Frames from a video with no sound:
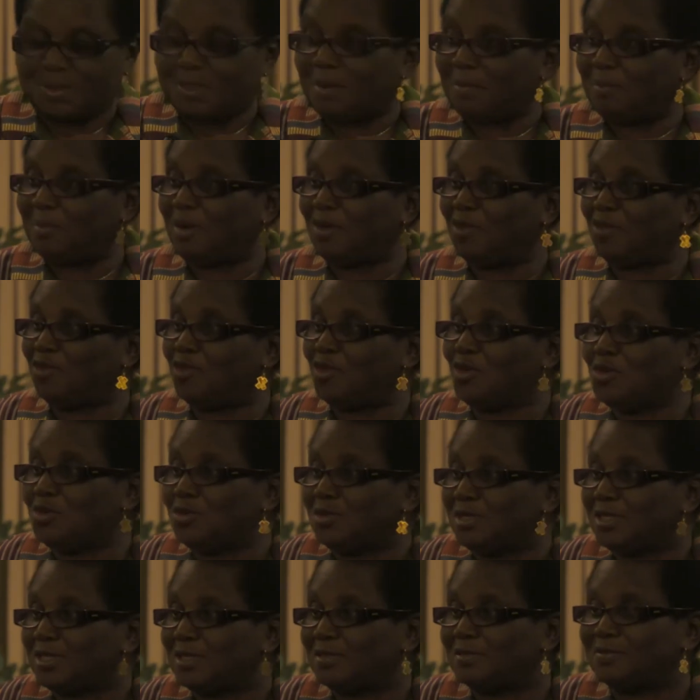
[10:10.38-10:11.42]
But
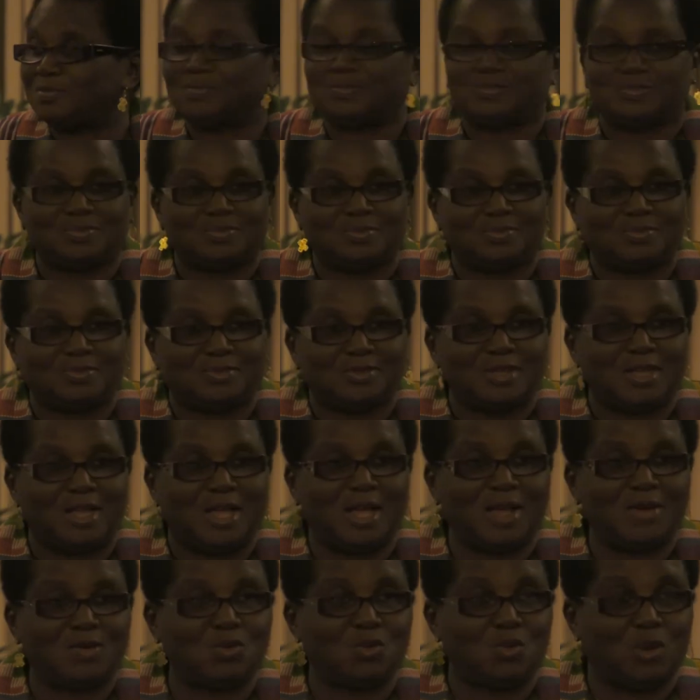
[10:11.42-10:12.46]
food
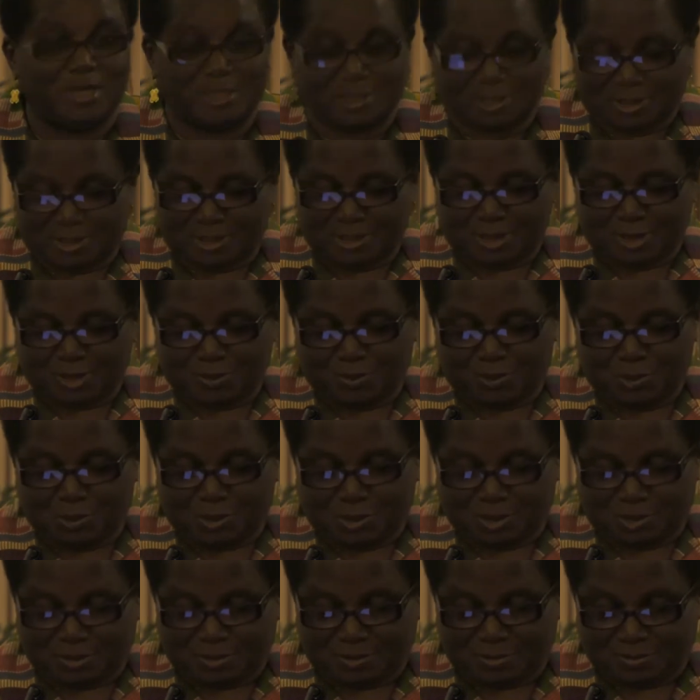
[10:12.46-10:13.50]
and waste
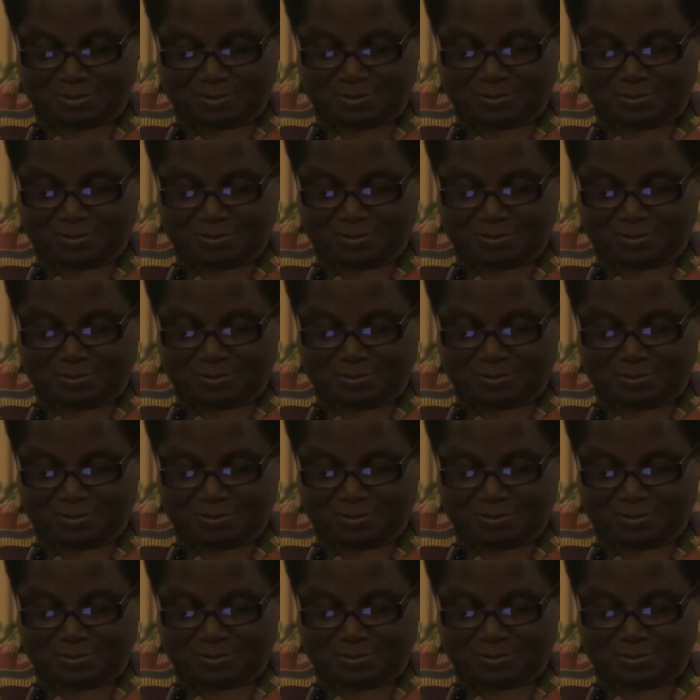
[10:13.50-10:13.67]
disposal